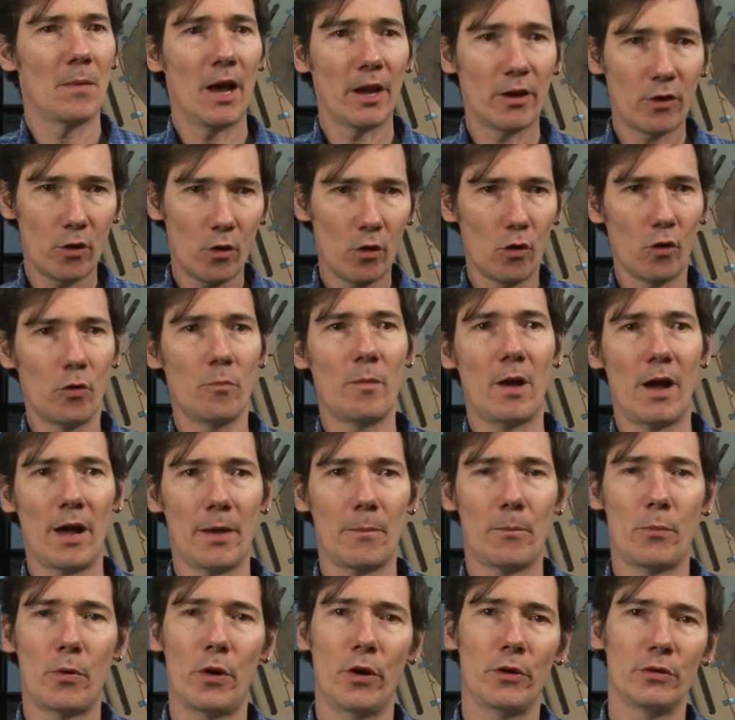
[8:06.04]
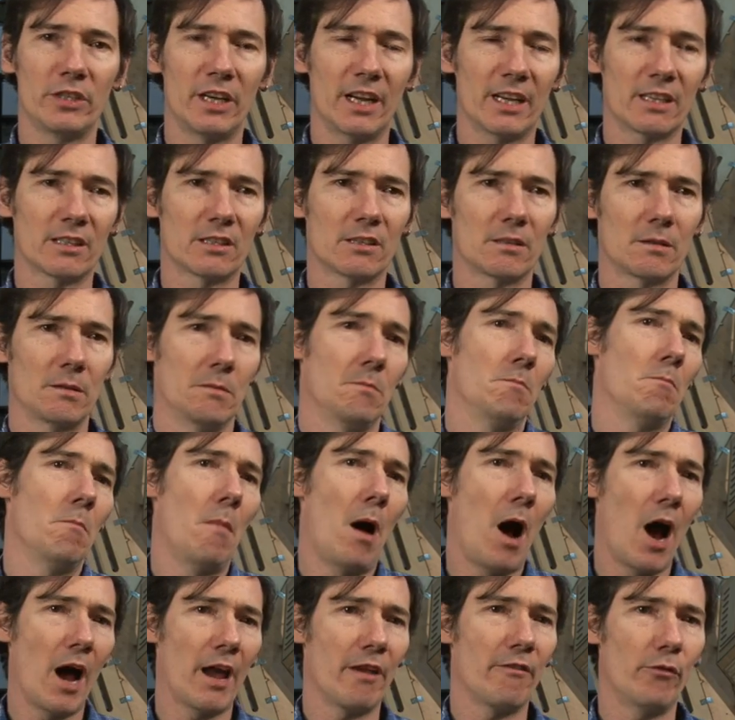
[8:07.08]
I call my projects
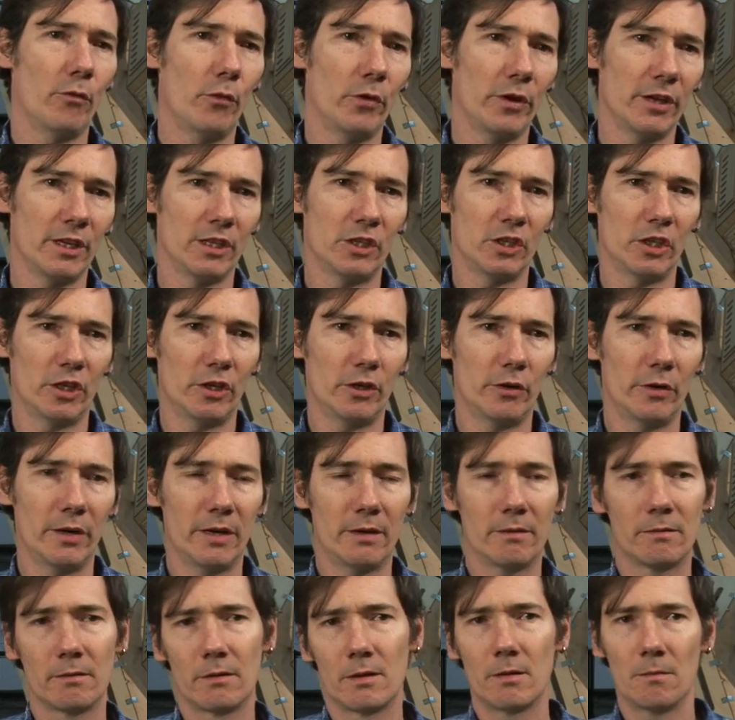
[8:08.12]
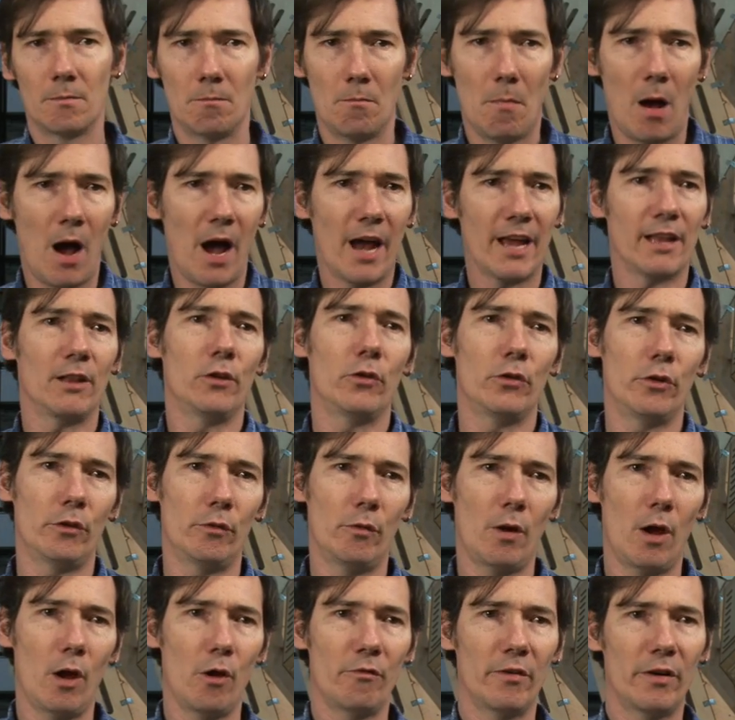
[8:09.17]
My Voyager and My Lunar
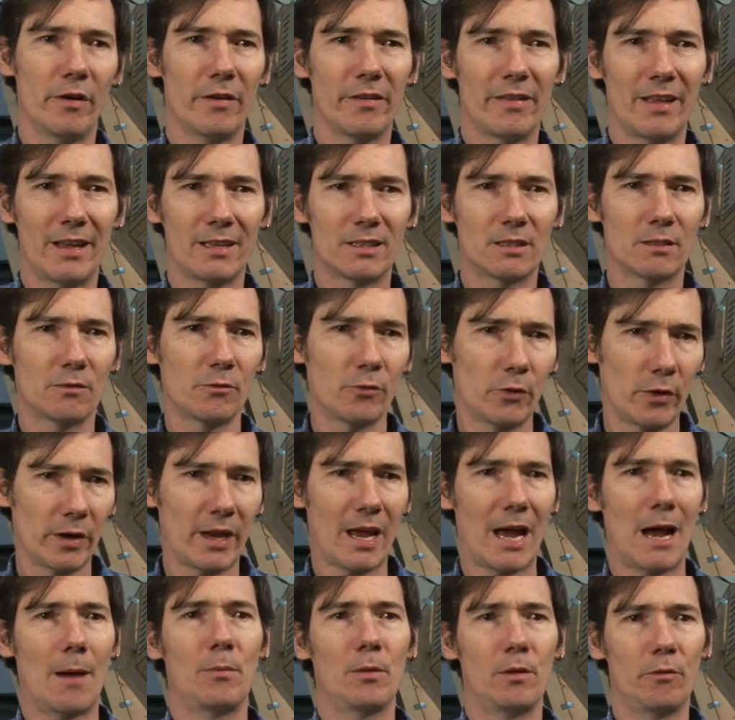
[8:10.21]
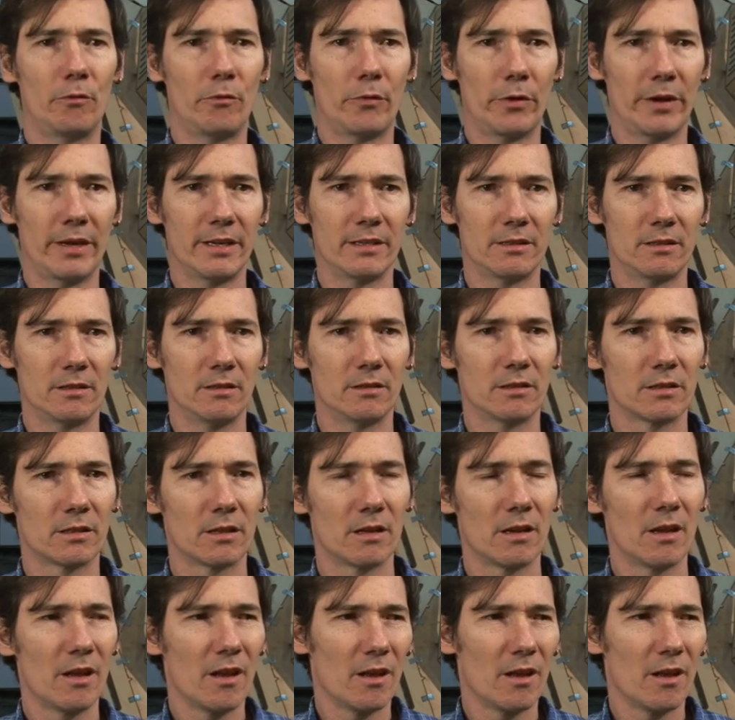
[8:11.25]
Rover, and that's for a couple of reasons.